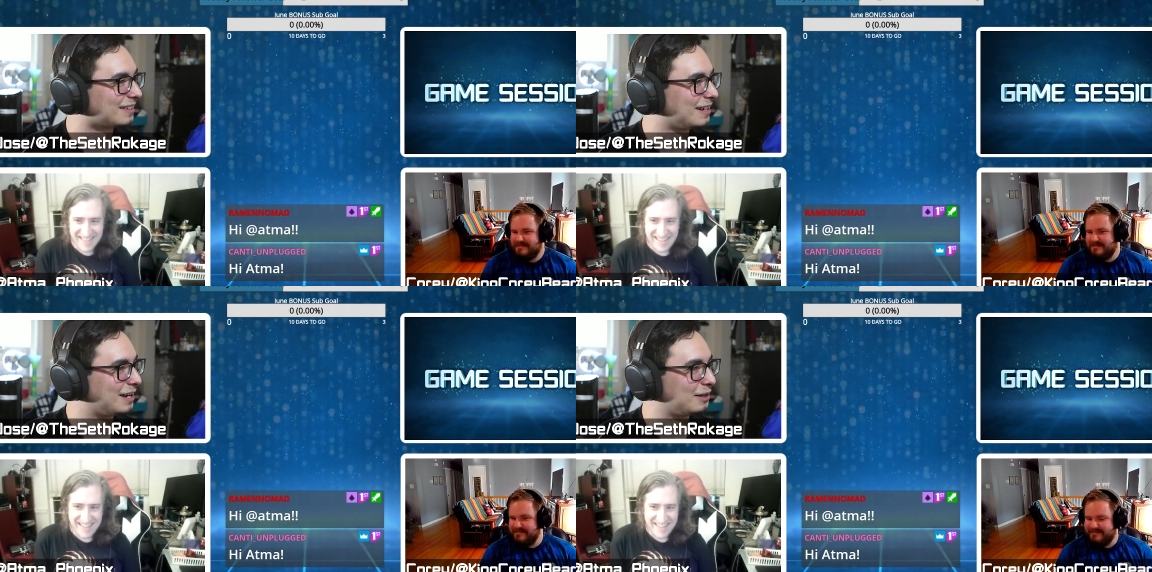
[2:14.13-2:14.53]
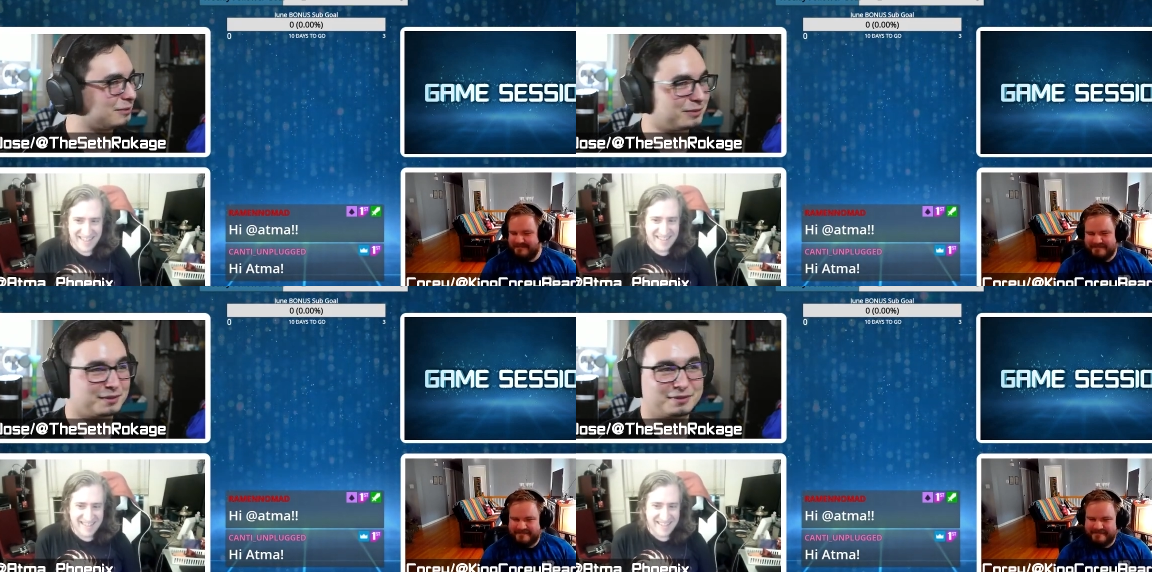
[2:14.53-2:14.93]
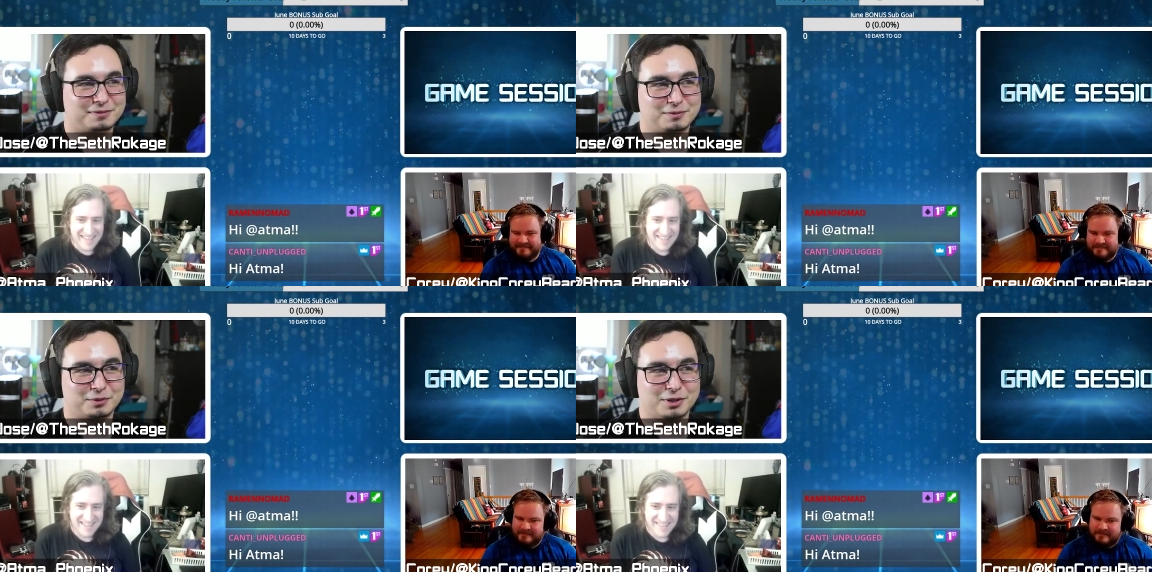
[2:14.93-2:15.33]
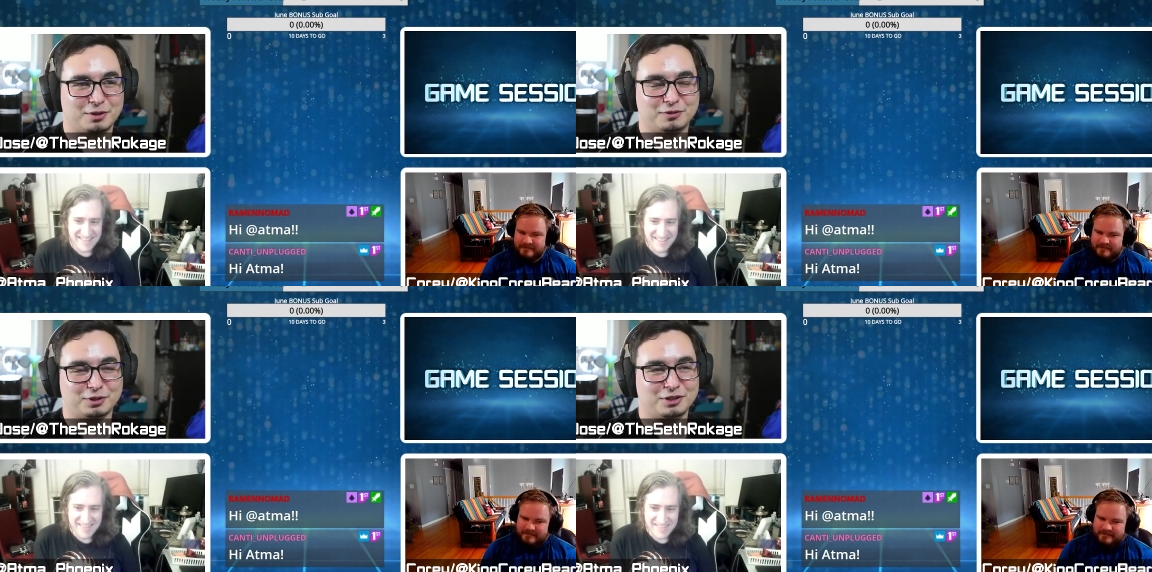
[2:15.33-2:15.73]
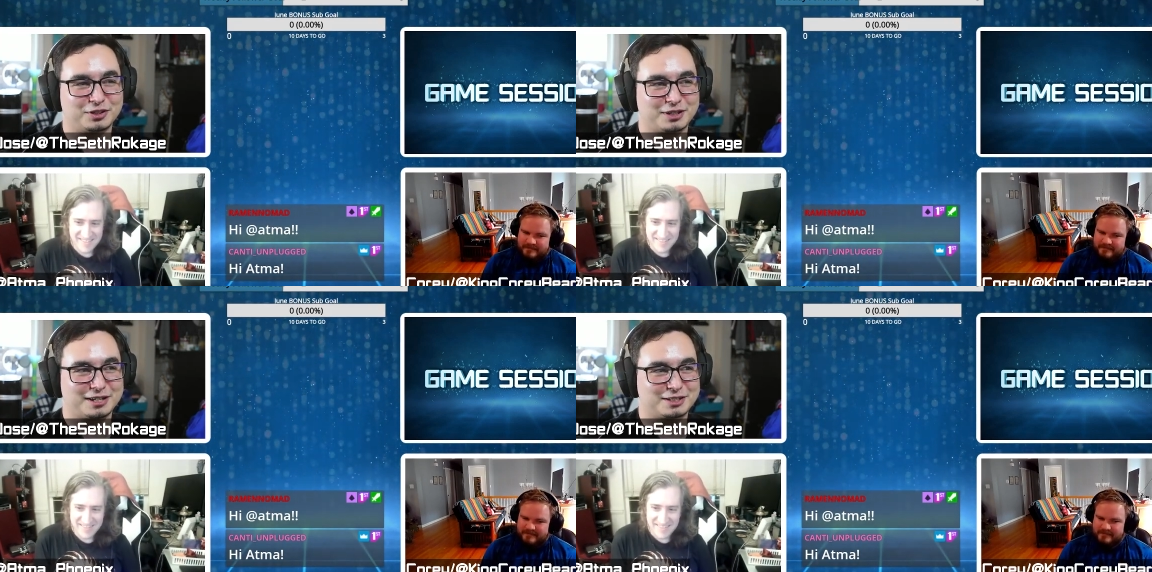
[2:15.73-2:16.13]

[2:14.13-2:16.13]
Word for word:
Speaker 1: uh, overall thoughts,